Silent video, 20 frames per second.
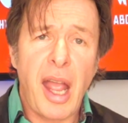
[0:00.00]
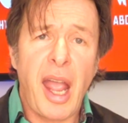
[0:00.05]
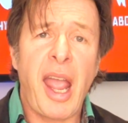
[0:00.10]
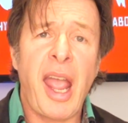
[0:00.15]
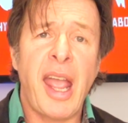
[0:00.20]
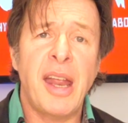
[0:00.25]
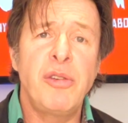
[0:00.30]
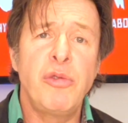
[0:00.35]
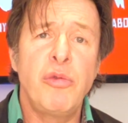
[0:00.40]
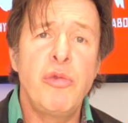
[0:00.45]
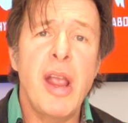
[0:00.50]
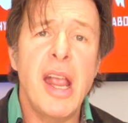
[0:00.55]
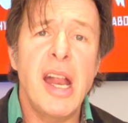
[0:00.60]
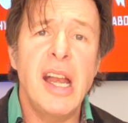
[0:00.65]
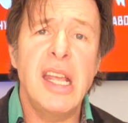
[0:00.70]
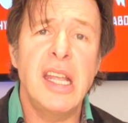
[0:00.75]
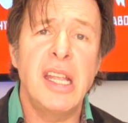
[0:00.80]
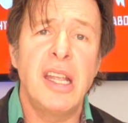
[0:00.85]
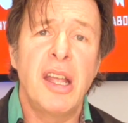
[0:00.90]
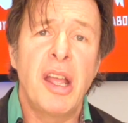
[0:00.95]
And
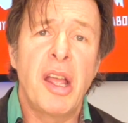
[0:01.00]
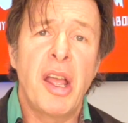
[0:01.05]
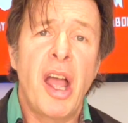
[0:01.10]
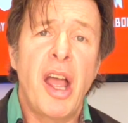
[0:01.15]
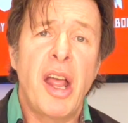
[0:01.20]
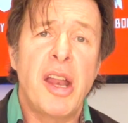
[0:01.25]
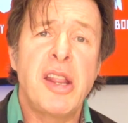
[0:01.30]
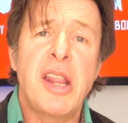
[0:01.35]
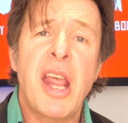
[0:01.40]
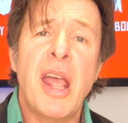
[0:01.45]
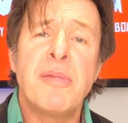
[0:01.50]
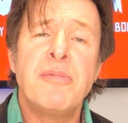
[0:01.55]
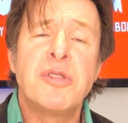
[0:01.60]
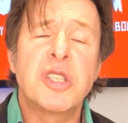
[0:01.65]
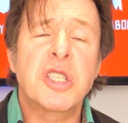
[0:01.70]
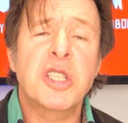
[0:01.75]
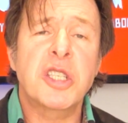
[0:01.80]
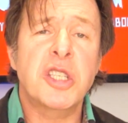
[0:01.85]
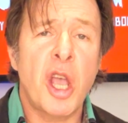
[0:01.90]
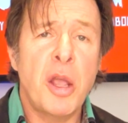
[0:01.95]
really, they're
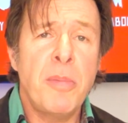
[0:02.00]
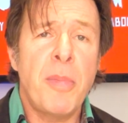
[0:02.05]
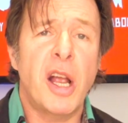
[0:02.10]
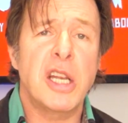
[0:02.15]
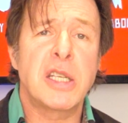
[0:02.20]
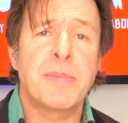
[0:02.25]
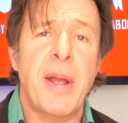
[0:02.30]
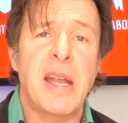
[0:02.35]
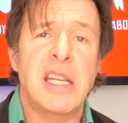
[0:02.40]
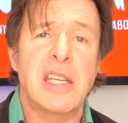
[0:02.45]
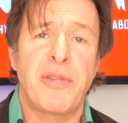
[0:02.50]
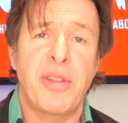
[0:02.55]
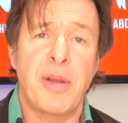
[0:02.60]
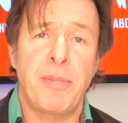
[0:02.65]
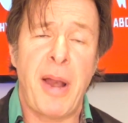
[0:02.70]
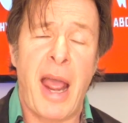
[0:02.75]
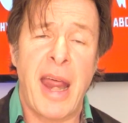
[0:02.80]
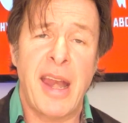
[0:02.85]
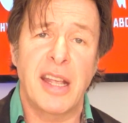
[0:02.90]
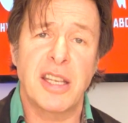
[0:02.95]
so much better for the
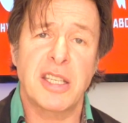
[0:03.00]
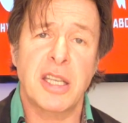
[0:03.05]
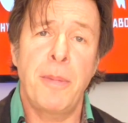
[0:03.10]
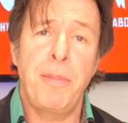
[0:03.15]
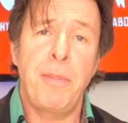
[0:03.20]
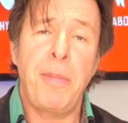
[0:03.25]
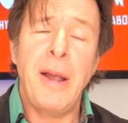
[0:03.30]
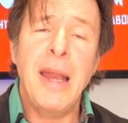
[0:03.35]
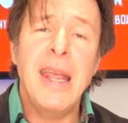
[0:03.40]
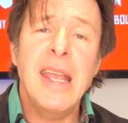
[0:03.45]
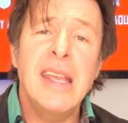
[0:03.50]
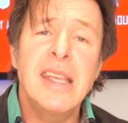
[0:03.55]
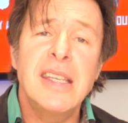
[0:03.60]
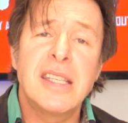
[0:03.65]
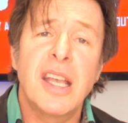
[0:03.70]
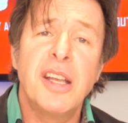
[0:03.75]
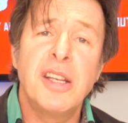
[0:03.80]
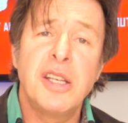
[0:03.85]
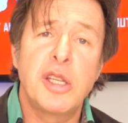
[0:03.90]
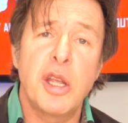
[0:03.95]
planet. So
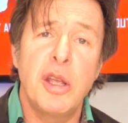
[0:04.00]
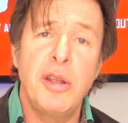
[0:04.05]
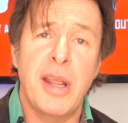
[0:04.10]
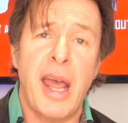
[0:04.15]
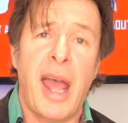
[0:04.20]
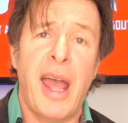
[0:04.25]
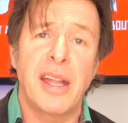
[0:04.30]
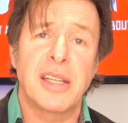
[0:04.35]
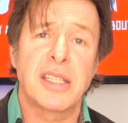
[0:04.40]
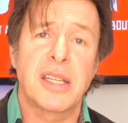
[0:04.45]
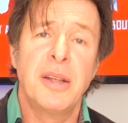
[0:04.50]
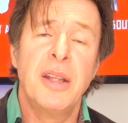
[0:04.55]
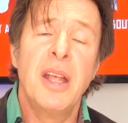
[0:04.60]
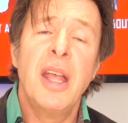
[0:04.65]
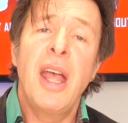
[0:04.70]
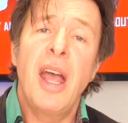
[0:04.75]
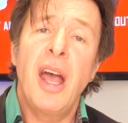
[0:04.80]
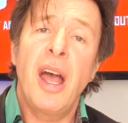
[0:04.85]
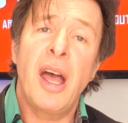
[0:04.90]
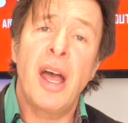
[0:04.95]
please do that.
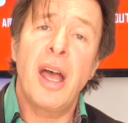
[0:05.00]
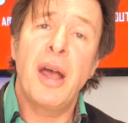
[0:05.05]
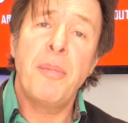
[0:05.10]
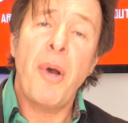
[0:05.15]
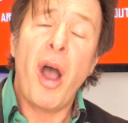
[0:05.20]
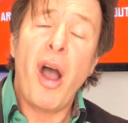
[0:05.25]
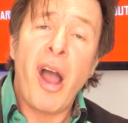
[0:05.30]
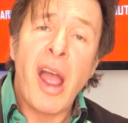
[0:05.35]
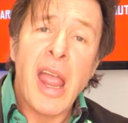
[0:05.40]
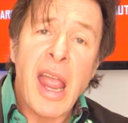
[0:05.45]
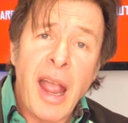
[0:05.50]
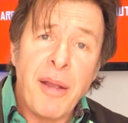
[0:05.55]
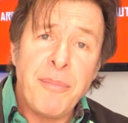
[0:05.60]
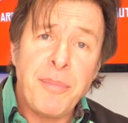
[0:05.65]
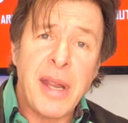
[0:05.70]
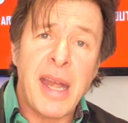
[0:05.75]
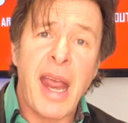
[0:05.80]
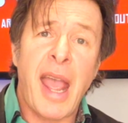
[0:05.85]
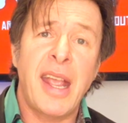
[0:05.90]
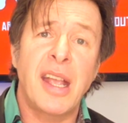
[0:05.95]
I have
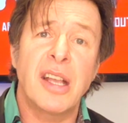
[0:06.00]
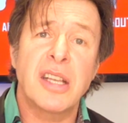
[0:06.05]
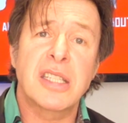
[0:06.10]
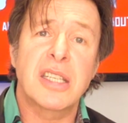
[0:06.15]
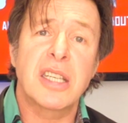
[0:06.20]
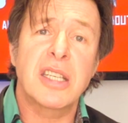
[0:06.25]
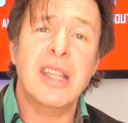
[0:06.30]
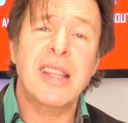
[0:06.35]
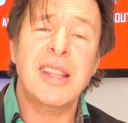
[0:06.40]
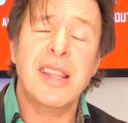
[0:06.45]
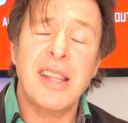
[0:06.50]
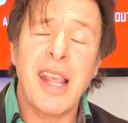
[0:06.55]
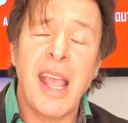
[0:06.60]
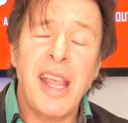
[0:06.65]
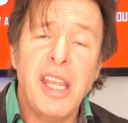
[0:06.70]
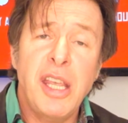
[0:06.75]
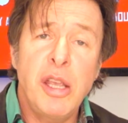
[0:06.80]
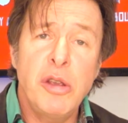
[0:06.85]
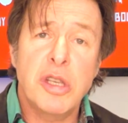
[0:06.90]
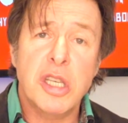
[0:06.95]
been Angus.
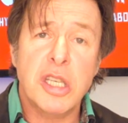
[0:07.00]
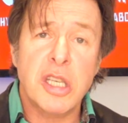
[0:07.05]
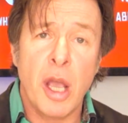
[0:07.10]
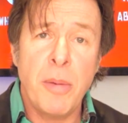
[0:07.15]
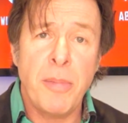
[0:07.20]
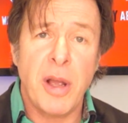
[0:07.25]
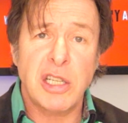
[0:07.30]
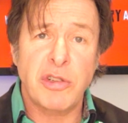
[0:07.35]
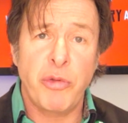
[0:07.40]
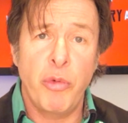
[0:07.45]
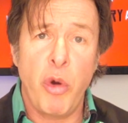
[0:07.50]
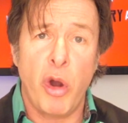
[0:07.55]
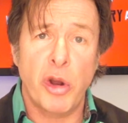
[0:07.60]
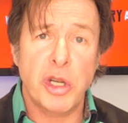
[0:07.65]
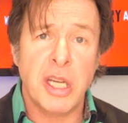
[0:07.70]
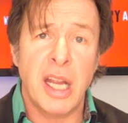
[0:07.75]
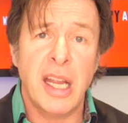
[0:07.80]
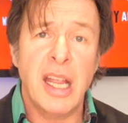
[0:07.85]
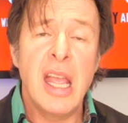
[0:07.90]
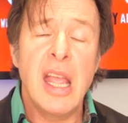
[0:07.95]
Thank you so much for
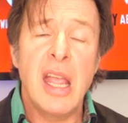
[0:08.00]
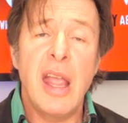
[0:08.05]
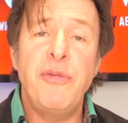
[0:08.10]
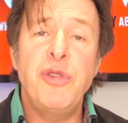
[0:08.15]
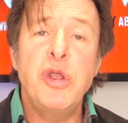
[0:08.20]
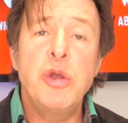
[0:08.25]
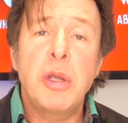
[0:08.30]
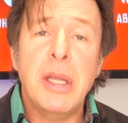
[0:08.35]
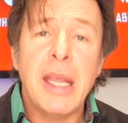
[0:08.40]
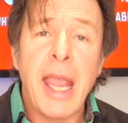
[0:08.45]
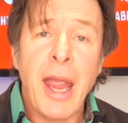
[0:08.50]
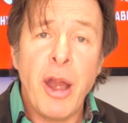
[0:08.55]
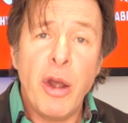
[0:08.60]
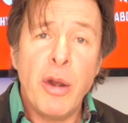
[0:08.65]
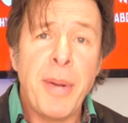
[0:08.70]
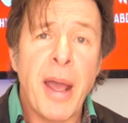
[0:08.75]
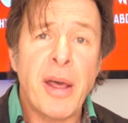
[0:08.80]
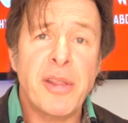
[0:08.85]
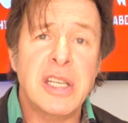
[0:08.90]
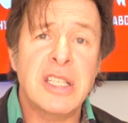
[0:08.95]
watching. If you care
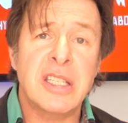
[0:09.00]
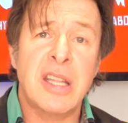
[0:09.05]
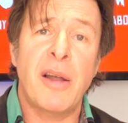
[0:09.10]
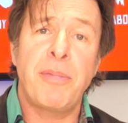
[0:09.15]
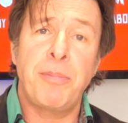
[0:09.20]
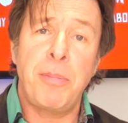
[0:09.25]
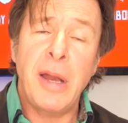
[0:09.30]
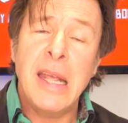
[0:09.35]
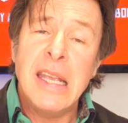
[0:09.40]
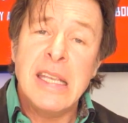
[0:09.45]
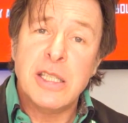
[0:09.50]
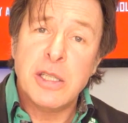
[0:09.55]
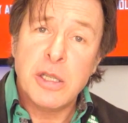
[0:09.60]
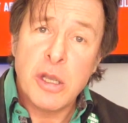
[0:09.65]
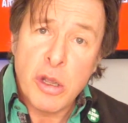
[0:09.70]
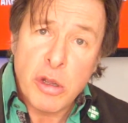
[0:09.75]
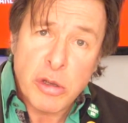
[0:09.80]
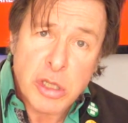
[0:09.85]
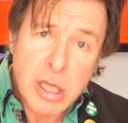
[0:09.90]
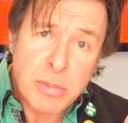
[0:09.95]
about this stuff, please
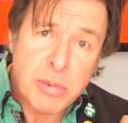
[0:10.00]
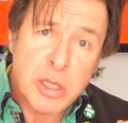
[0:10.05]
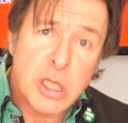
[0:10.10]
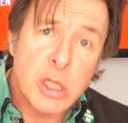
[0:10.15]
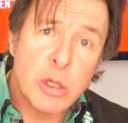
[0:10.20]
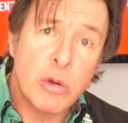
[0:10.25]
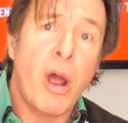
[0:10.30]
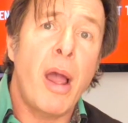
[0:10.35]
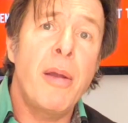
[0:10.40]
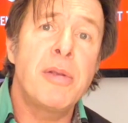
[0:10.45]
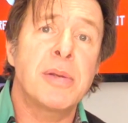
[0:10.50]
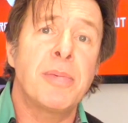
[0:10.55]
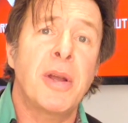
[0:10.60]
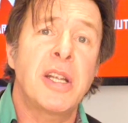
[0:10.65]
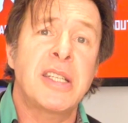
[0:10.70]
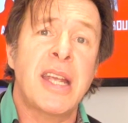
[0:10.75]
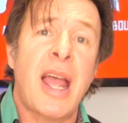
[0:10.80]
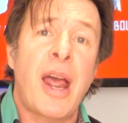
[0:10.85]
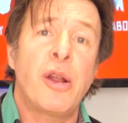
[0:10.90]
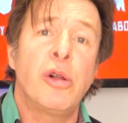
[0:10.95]
do subscribe to my
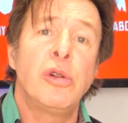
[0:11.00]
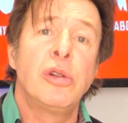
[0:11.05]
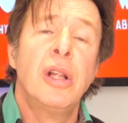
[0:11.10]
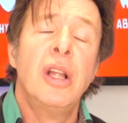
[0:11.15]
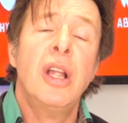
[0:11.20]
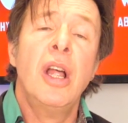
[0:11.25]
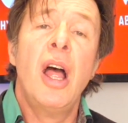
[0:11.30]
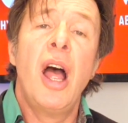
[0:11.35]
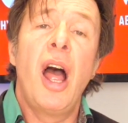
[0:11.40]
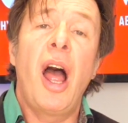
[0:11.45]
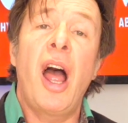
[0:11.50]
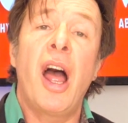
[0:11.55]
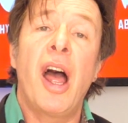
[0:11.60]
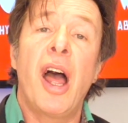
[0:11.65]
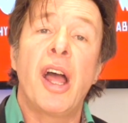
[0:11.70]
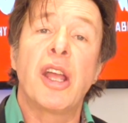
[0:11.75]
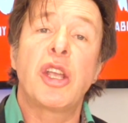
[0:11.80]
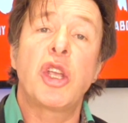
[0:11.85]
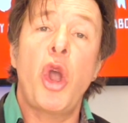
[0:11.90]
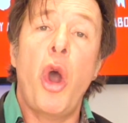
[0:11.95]
channel,
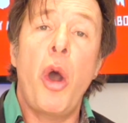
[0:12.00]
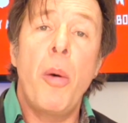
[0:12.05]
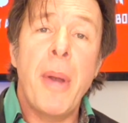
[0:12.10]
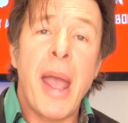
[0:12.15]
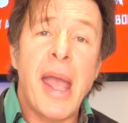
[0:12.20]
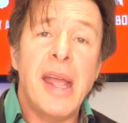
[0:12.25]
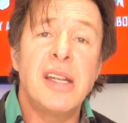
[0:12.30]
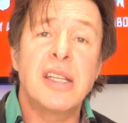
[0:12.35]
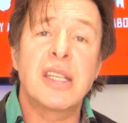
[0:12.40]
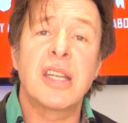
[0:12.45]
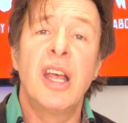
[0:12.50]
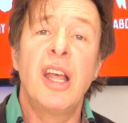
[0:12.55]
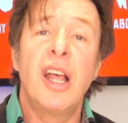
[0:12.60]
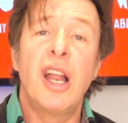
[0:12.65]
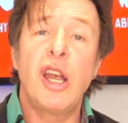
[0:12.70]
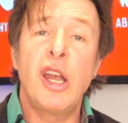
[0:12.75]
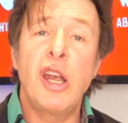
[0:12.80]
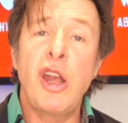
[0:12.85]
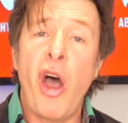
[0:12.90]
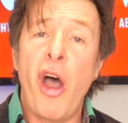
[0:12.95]
comment,
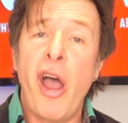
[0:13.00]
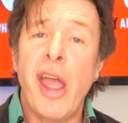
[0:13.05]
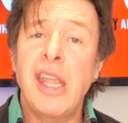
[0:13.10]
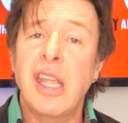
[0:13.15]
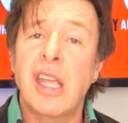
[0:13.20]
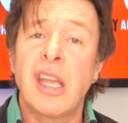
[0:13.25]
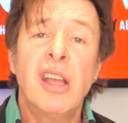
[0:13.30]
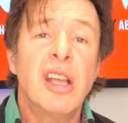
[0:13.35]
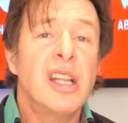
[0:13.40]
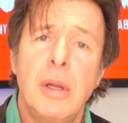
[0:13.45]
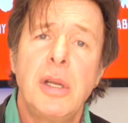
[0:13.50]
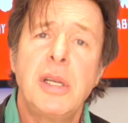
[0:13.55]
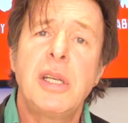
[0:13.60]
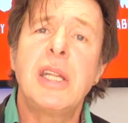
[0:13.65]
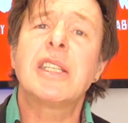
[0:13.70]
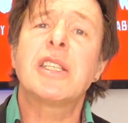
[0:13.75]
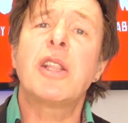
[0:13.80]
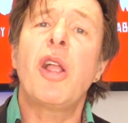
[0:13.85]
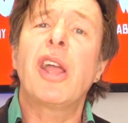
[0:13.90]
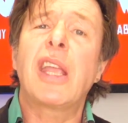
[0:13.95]
like,
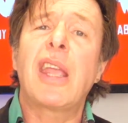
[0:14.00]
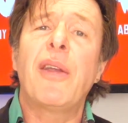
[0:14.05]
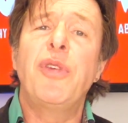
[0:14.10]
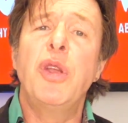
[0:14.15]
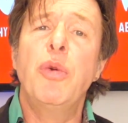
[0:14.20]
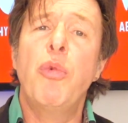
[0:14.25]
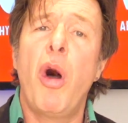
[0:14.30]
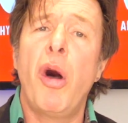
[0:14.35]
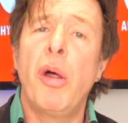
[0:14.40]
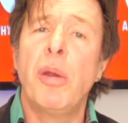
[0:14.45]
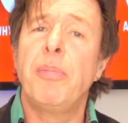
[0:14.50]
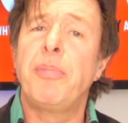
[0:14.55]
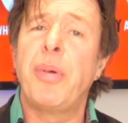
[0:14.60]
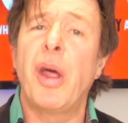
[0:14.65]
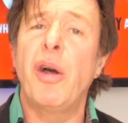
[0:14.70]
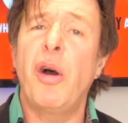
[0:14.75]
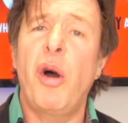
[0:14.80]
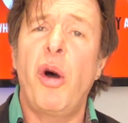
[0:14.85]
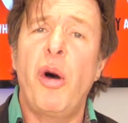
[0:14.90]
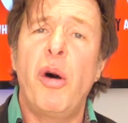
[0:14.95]
dislike if you want,
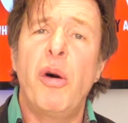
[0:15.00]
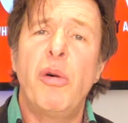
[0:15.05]
but